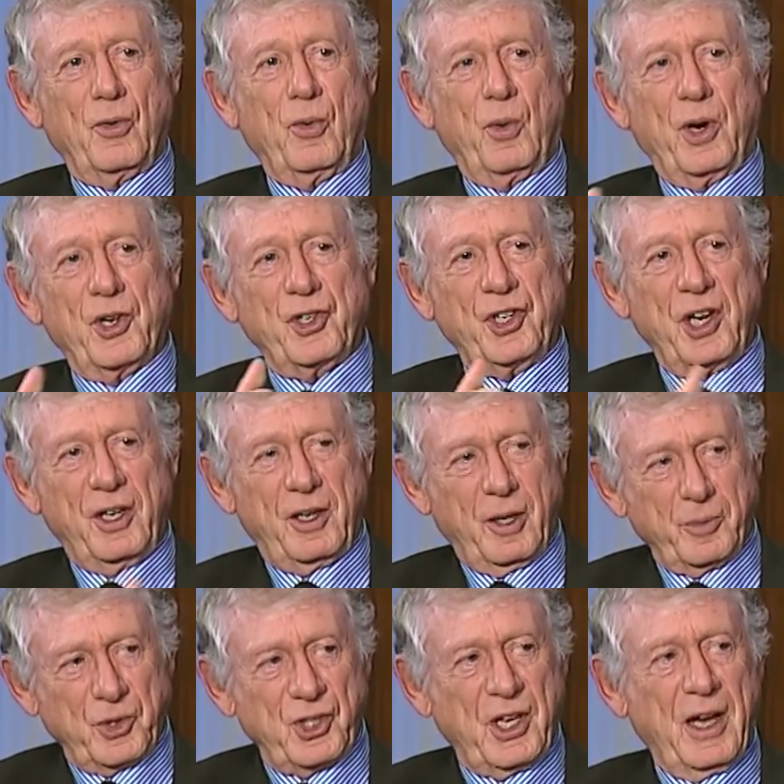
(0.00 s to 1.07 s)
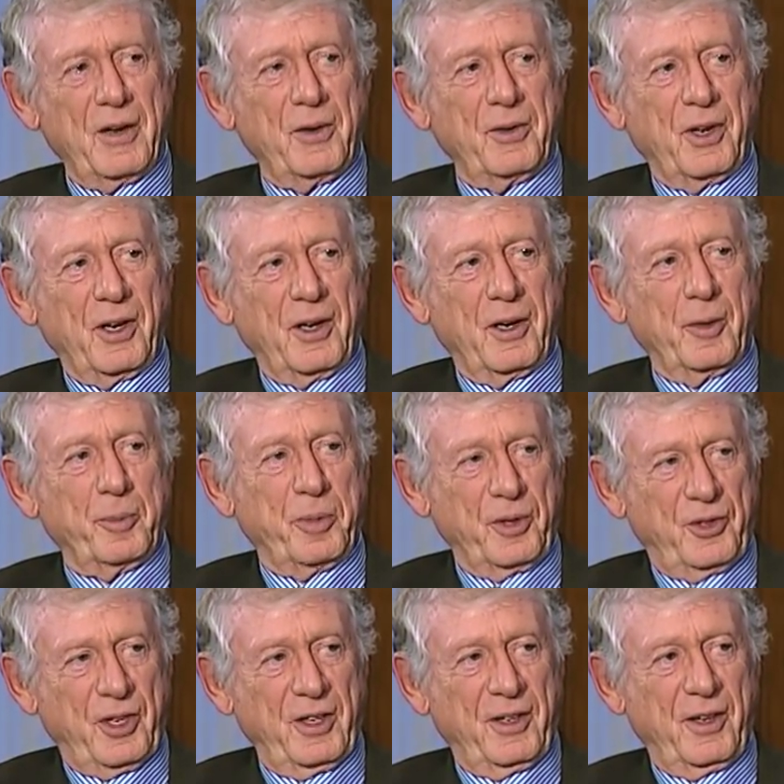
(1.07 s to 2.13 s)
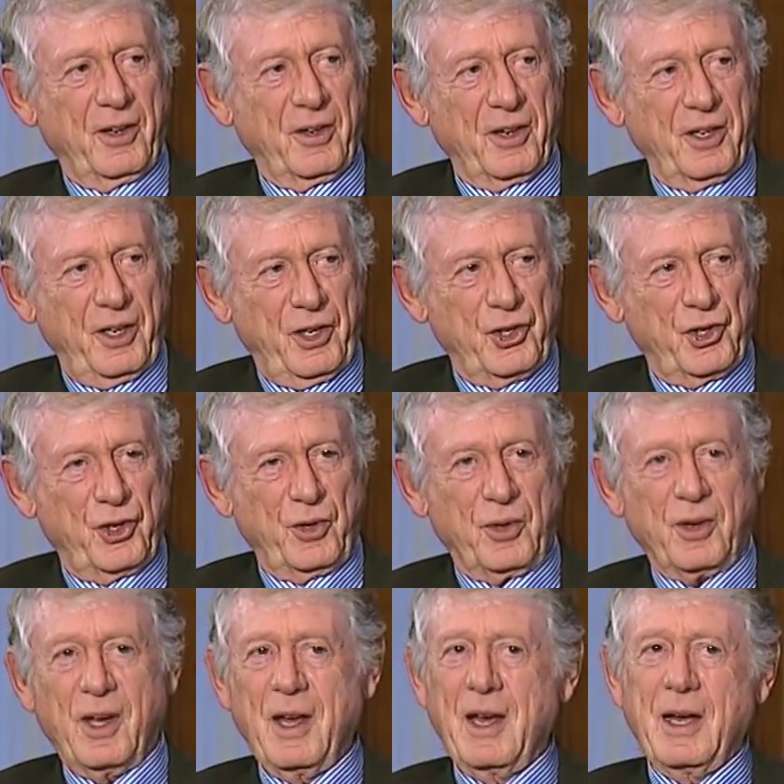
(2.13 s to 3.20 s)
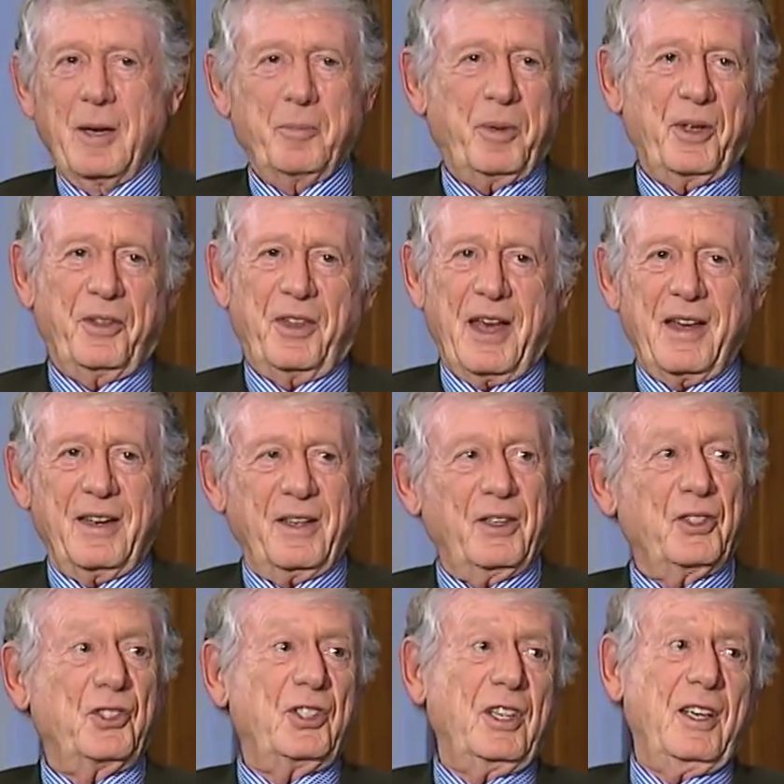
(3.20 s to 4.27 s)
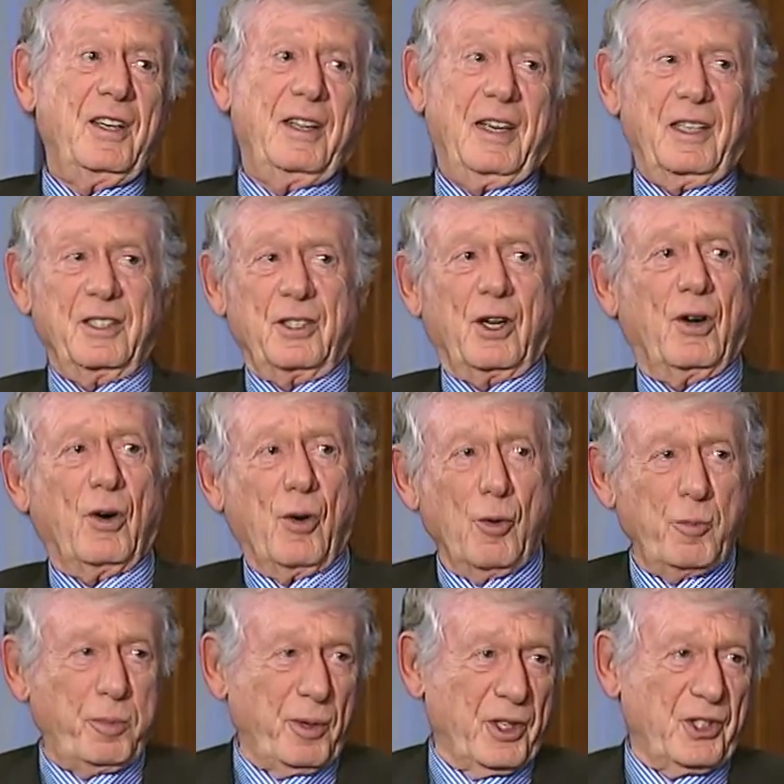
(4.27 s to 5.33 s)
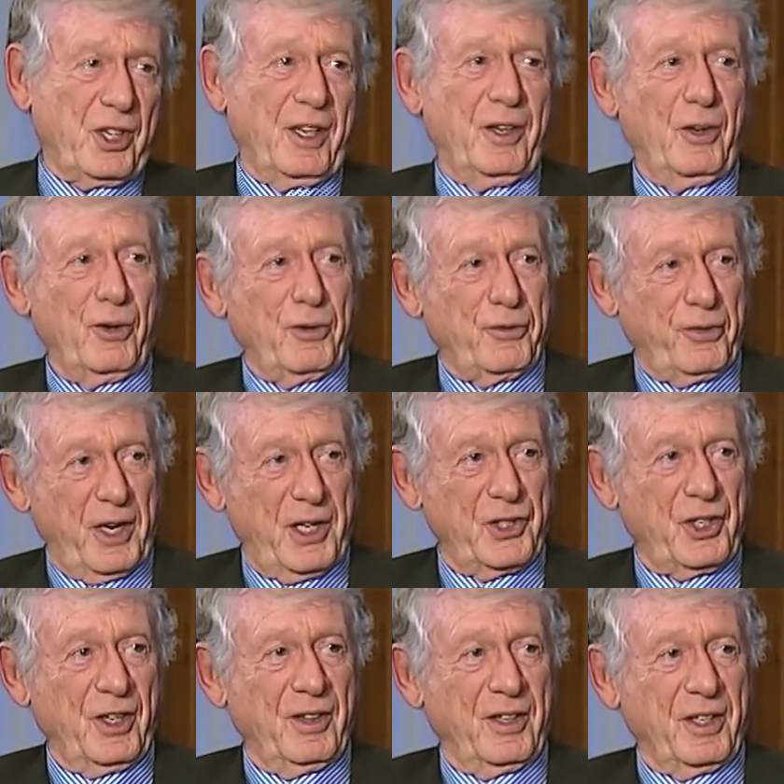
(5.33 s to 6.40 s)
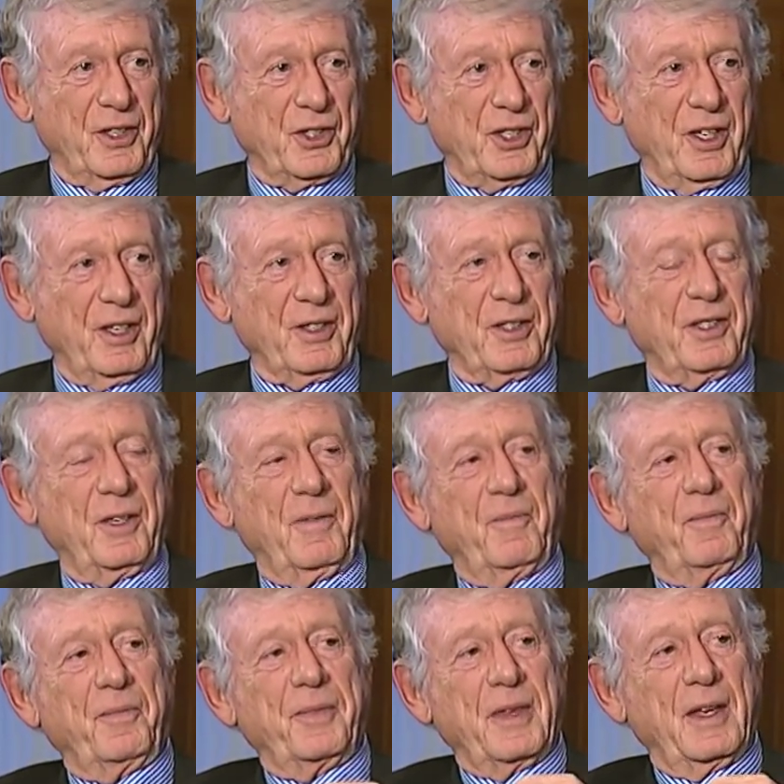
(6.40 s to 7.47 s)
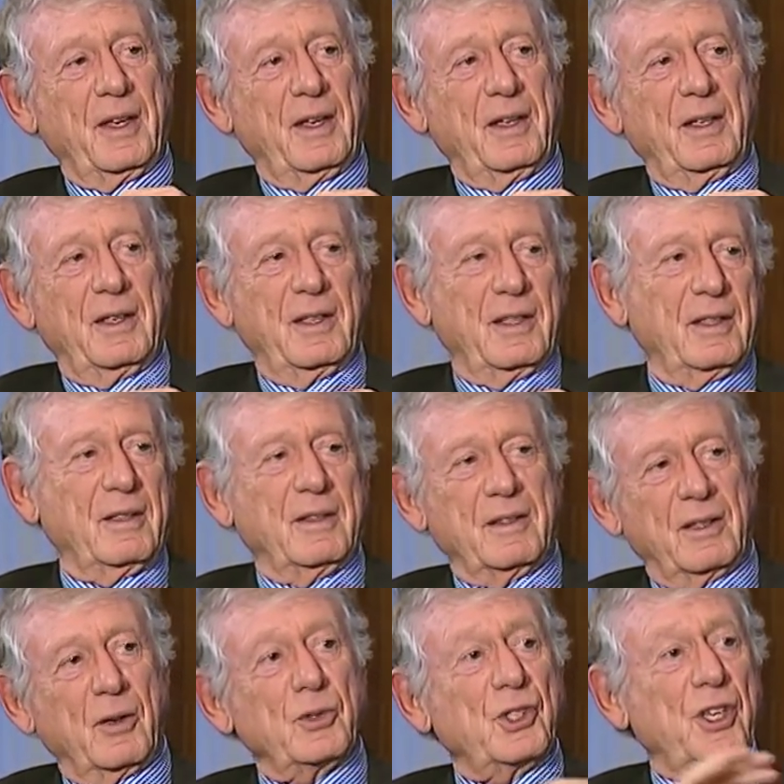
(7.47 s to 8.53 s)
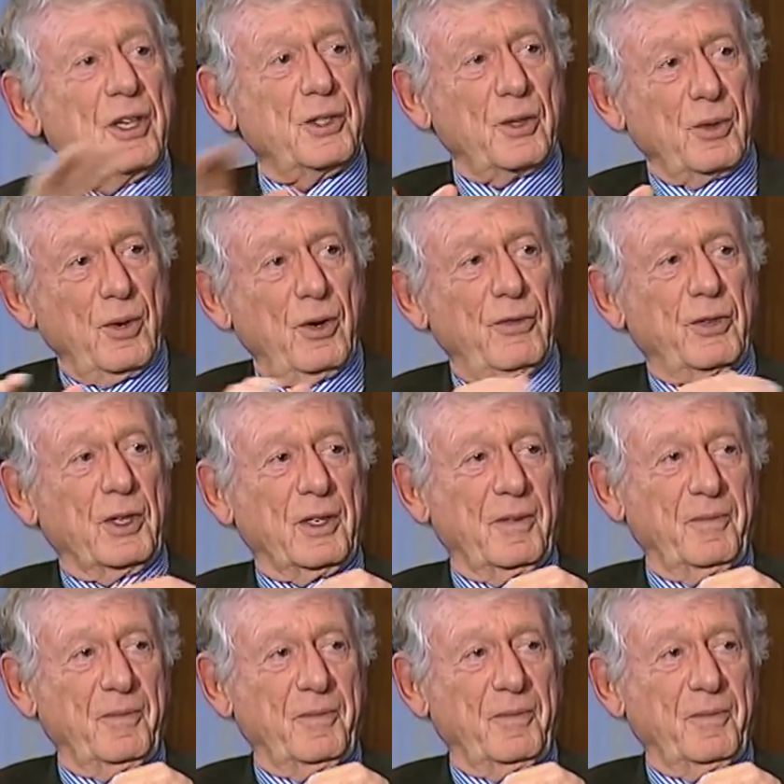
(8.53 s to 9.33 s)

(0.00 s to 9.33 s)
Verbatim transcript: where she comes down on a particular issue. But that is seen as hopelessly old fashioned. I was about days. to say, Ted. Those days God. are over.